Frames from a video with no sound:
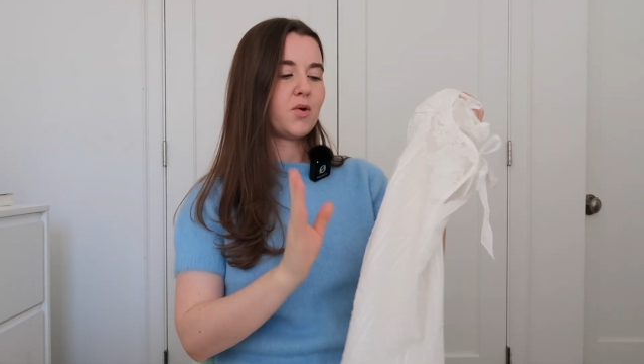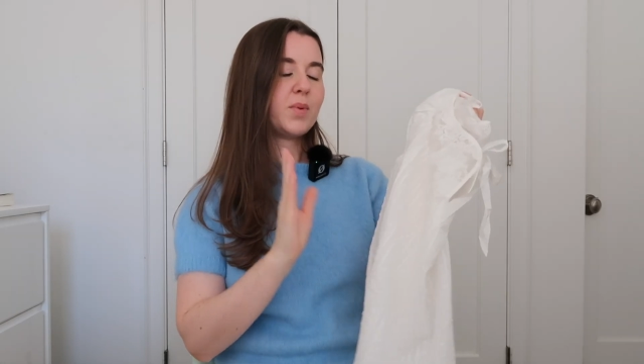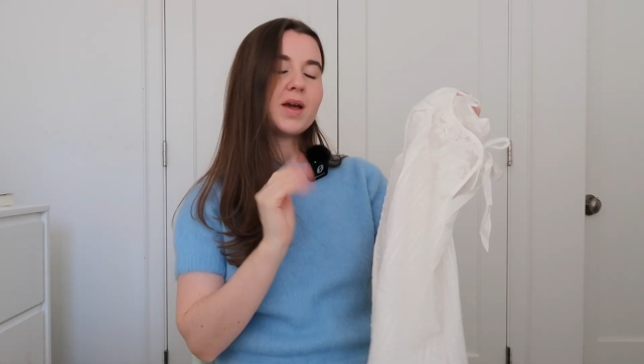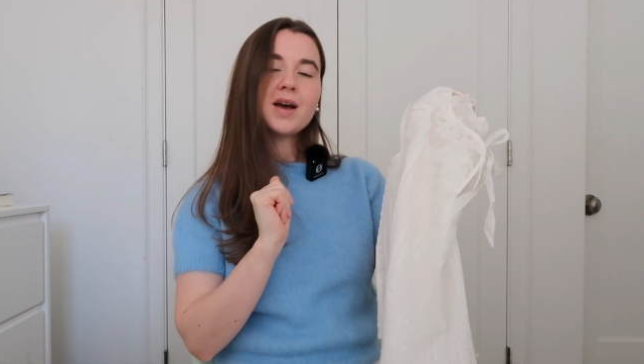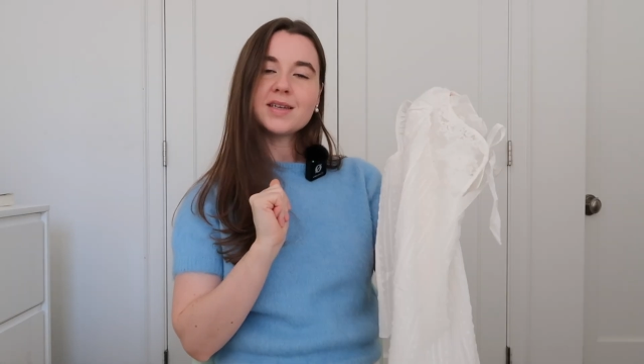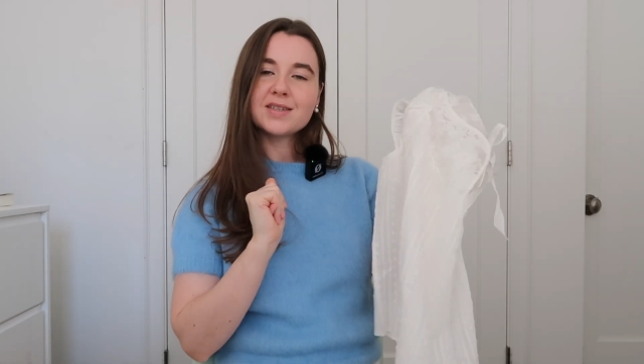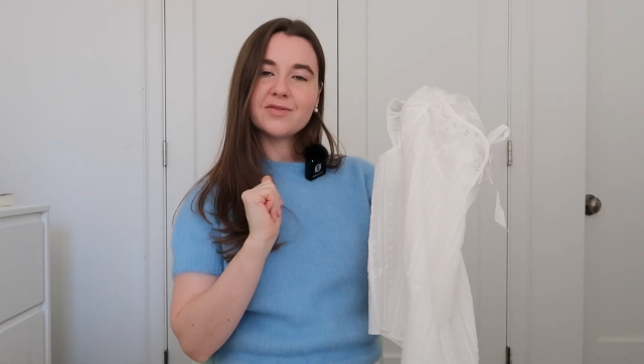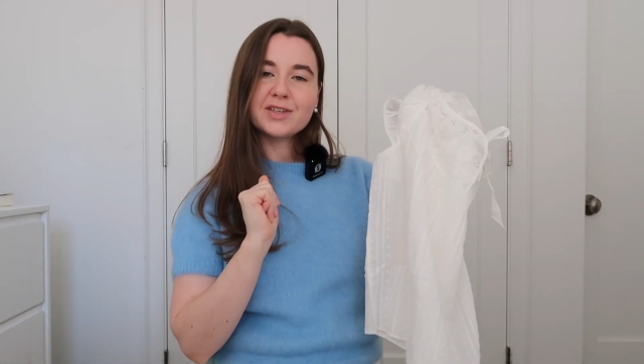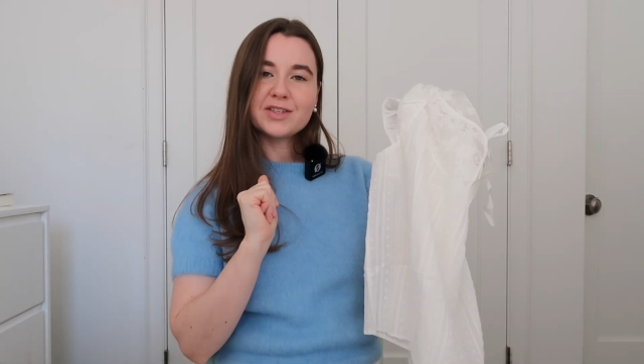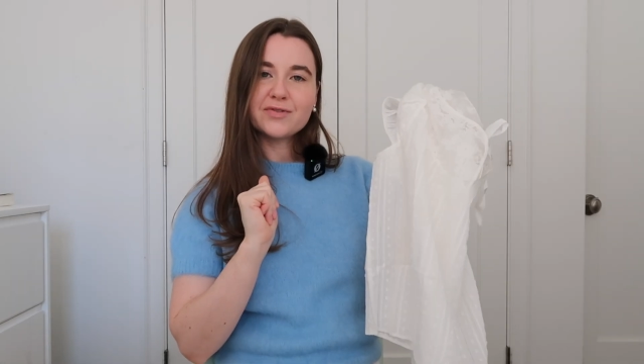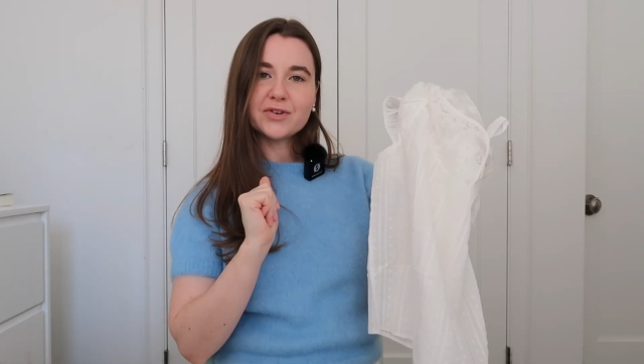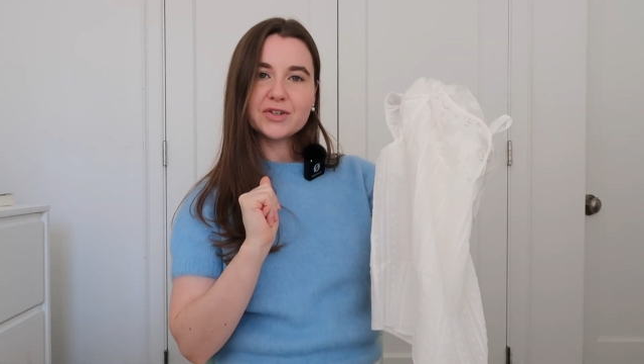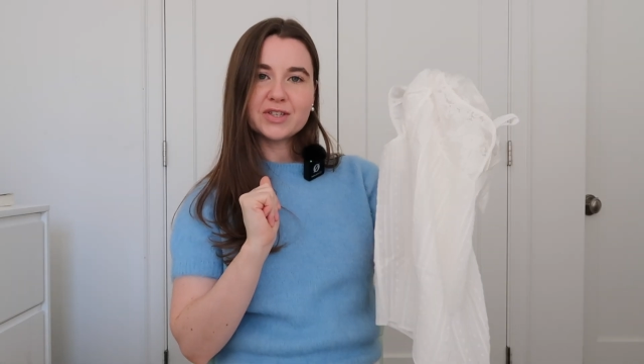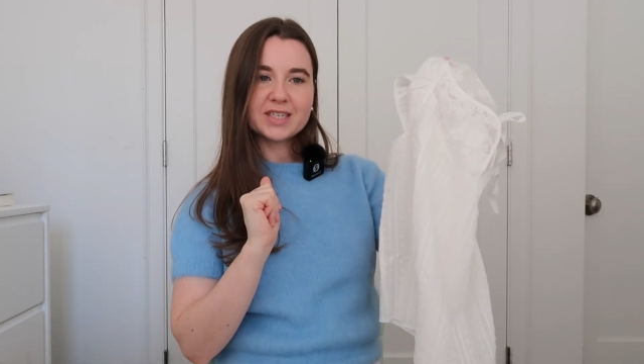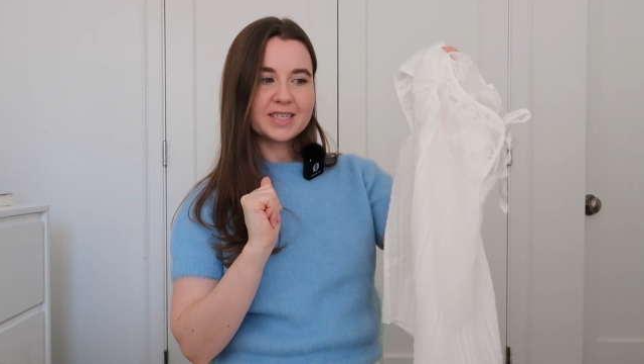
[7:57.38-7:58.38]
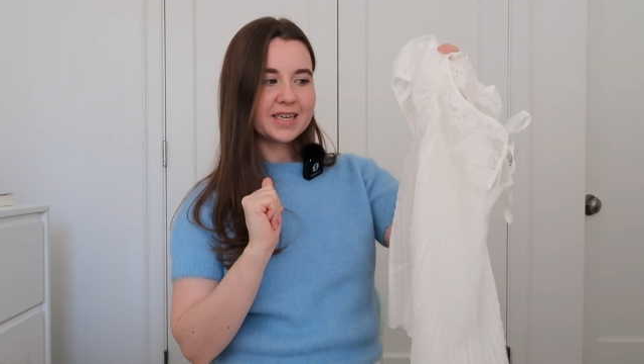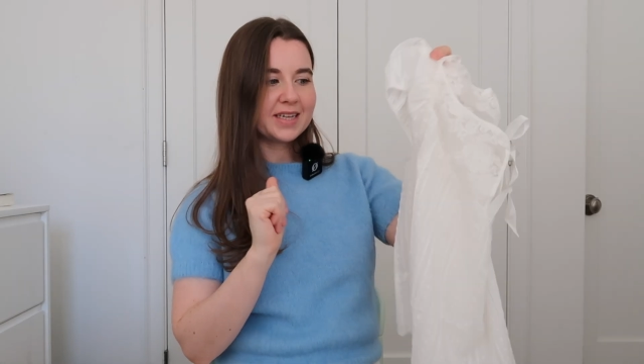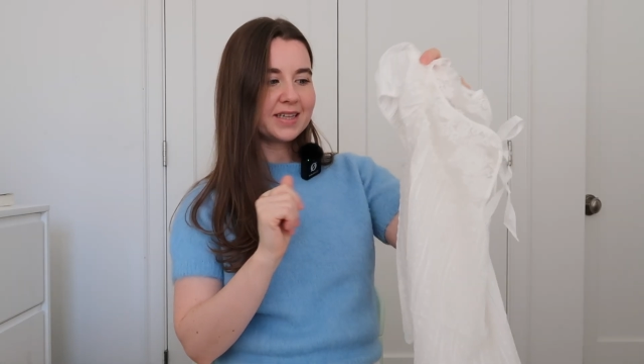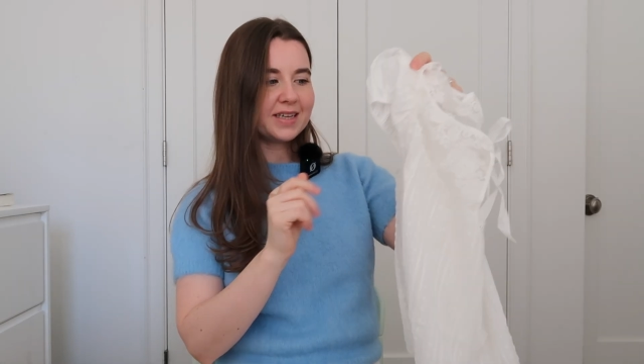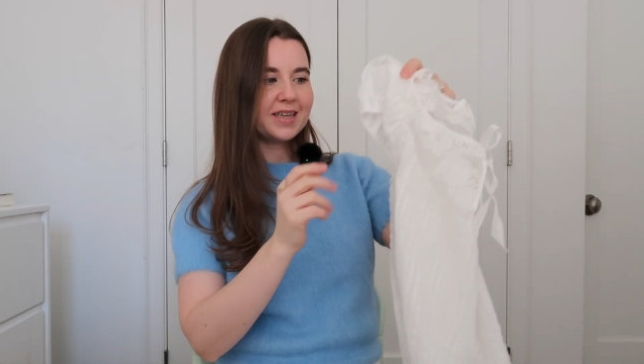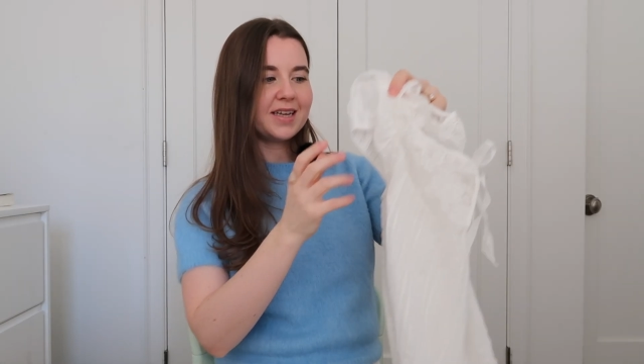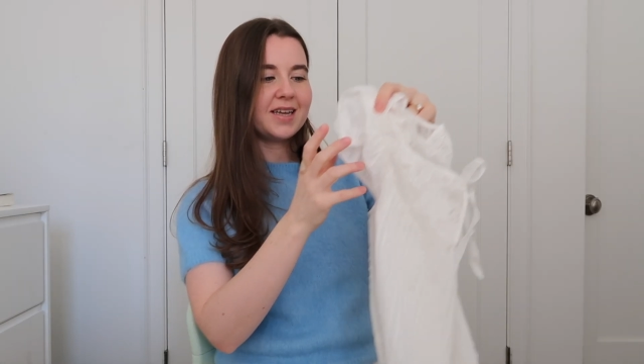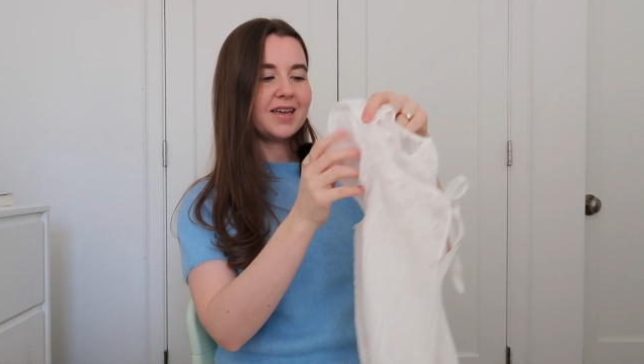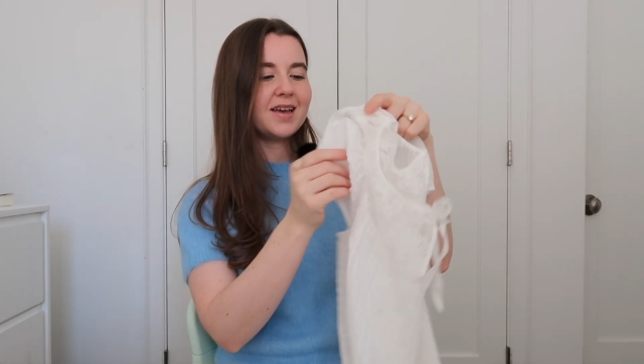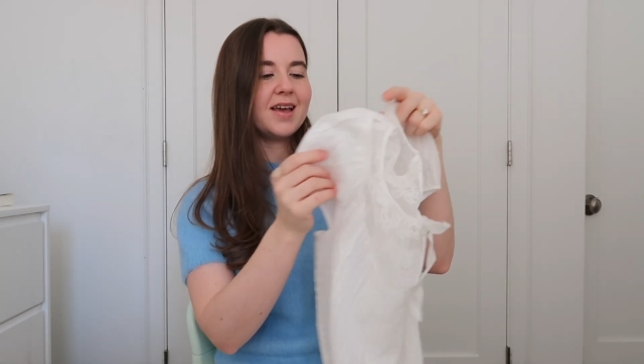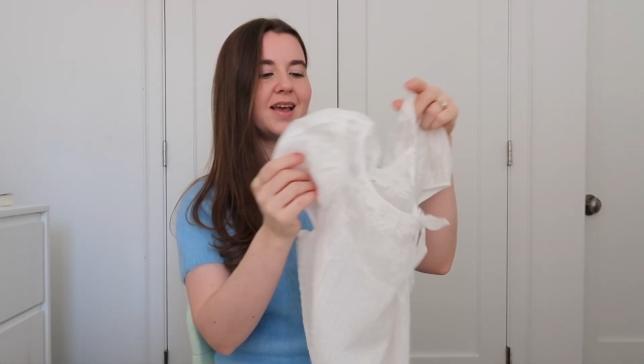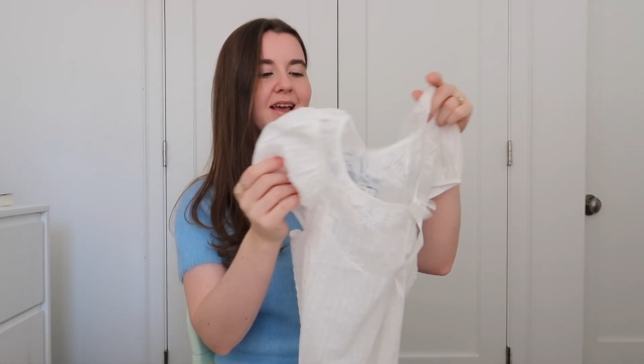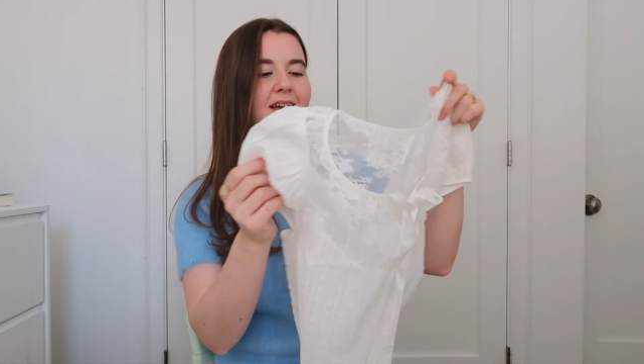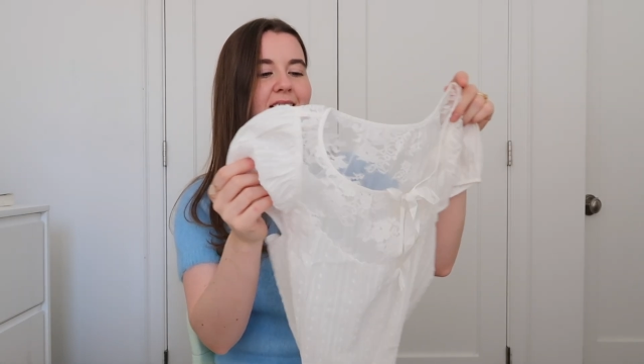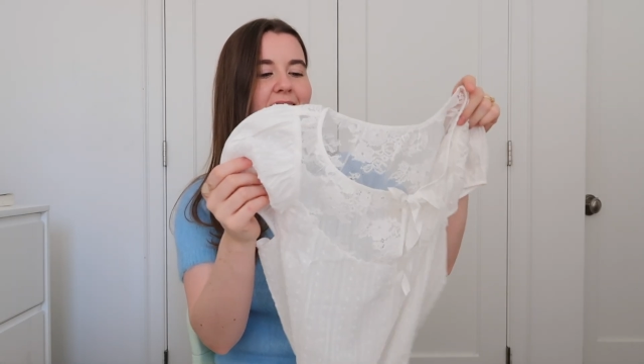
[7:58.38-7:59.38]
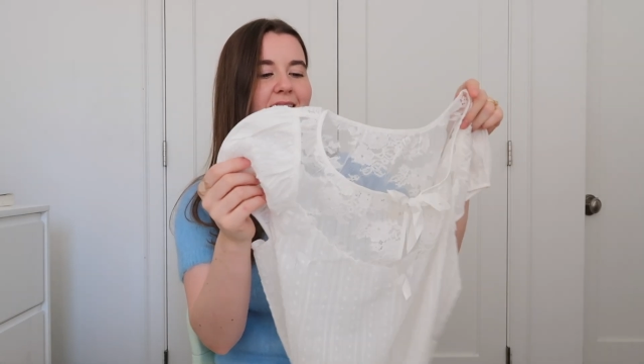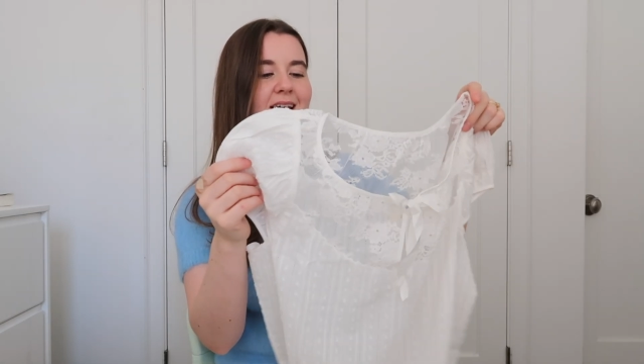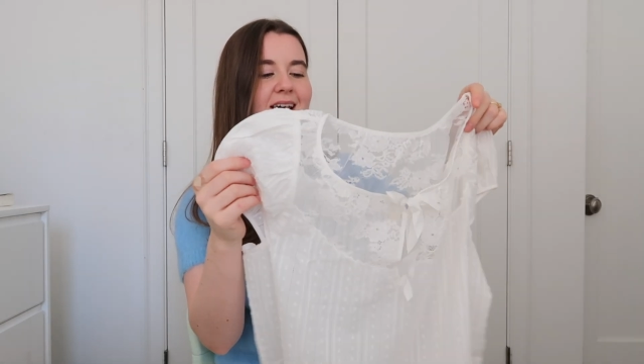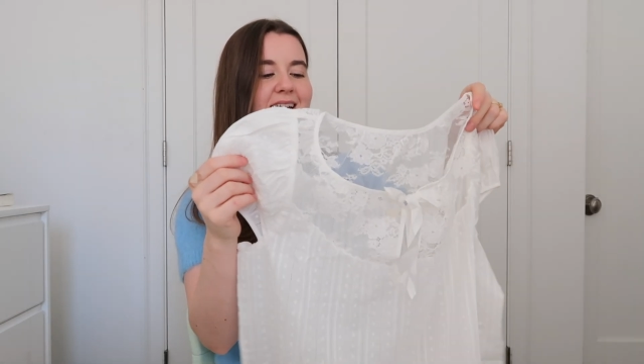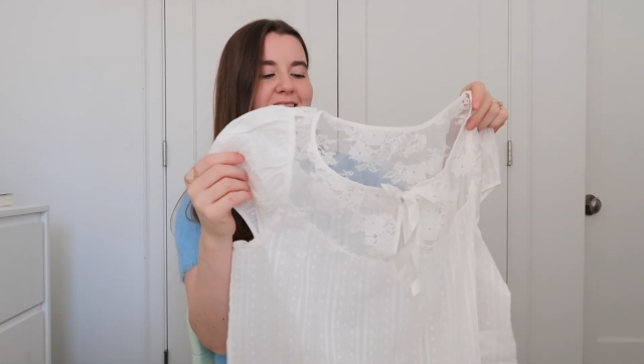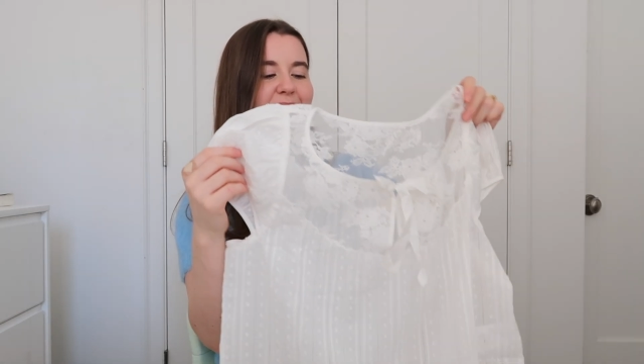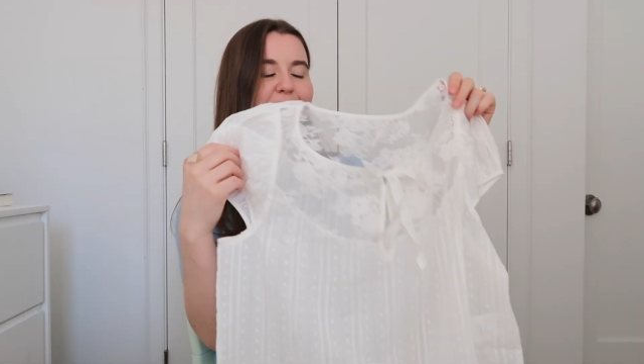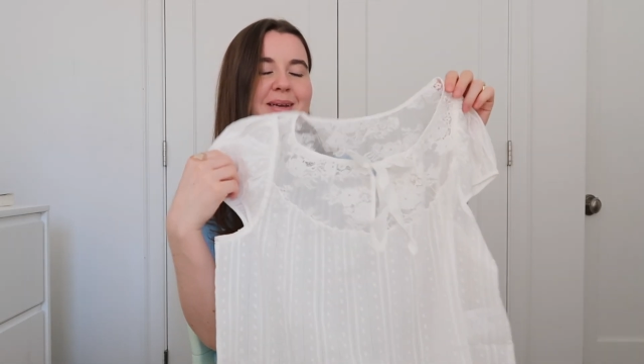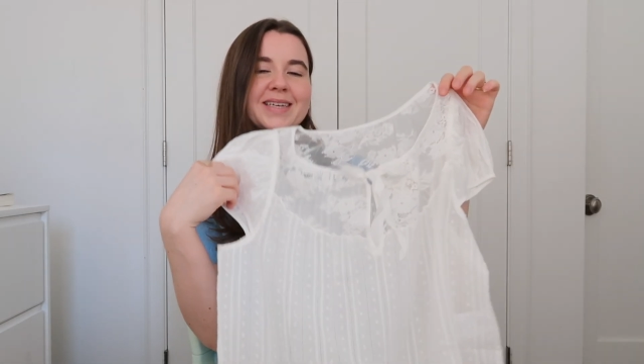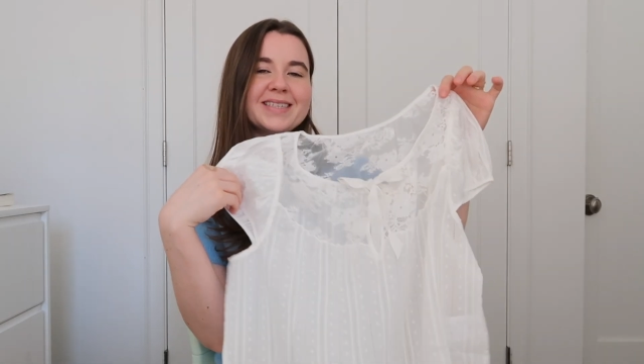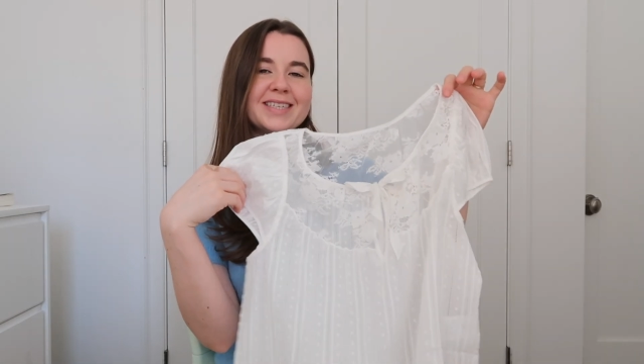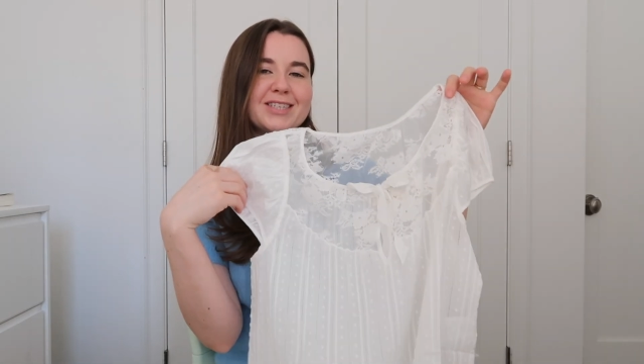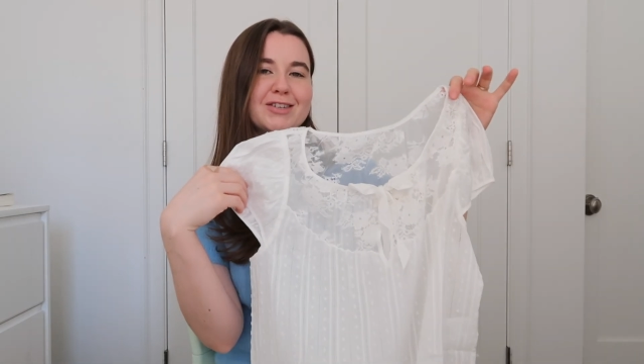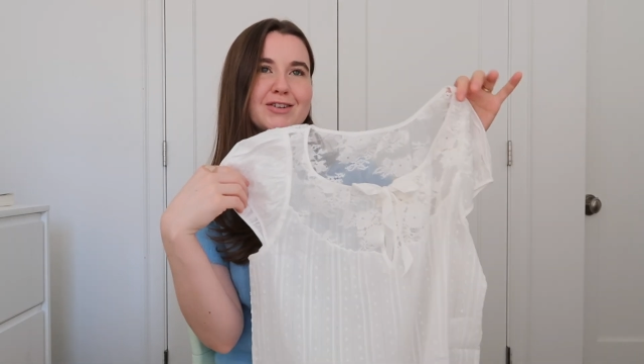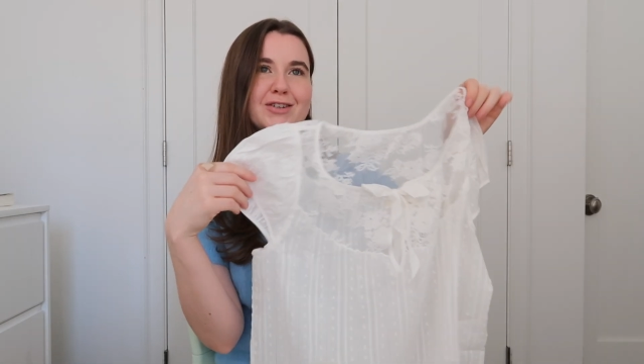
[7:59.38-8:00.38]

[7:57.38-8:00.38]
because of its versatility and because it's